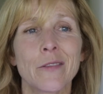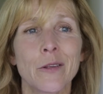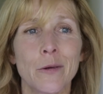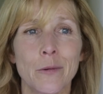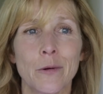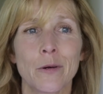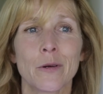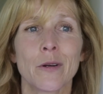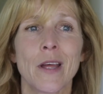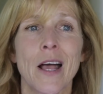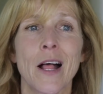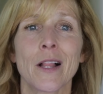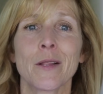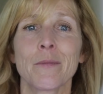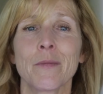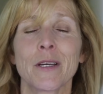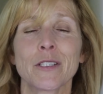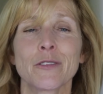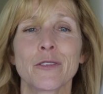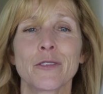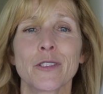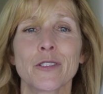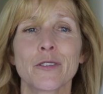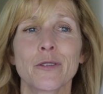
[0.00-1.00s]
their
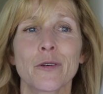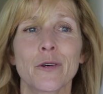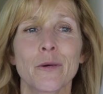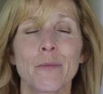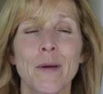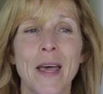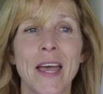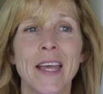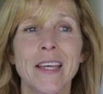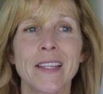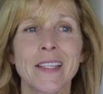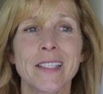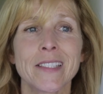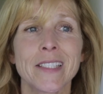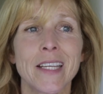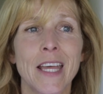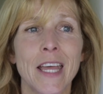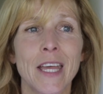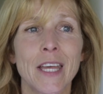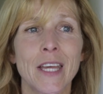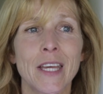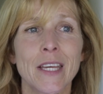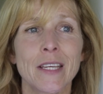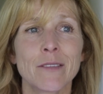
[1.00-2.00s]
elementary school back in the
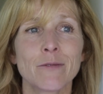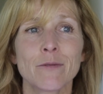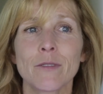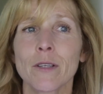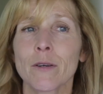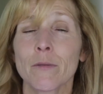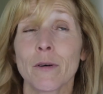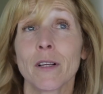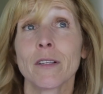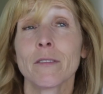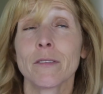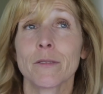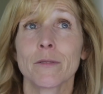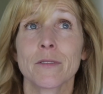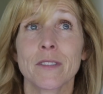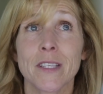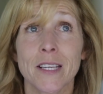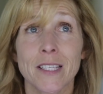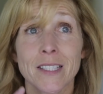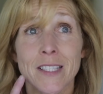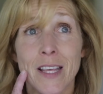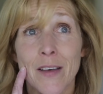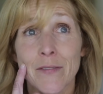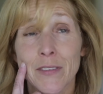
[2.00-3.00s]
day, well, it was
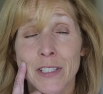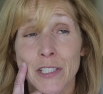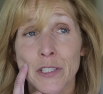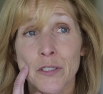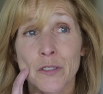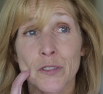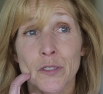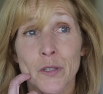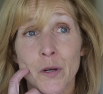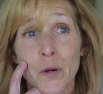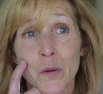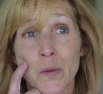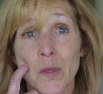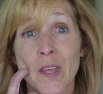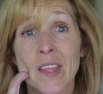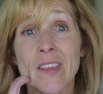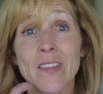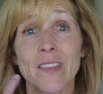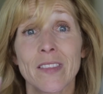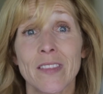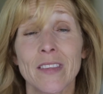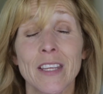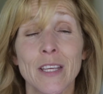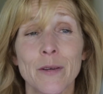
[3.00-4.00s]
like 7 years ago that
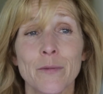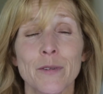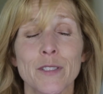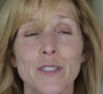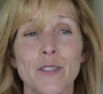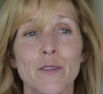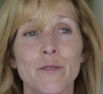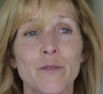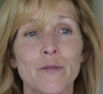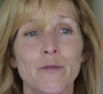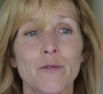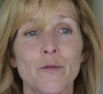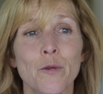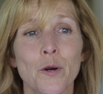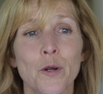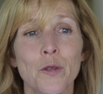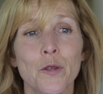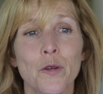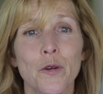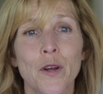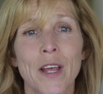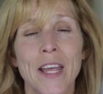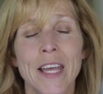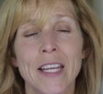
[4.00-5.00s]
he was in 4th
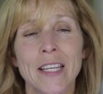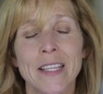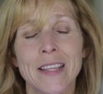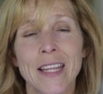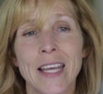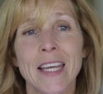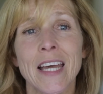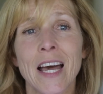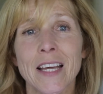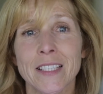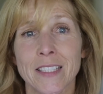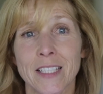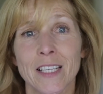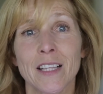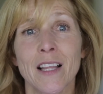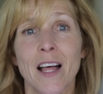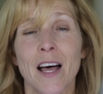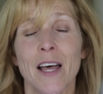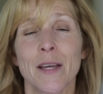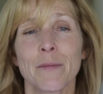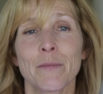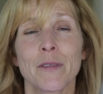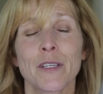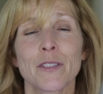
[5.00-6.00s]
grade and they got to
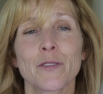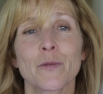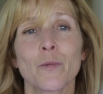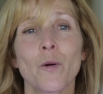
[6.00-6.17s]
climb this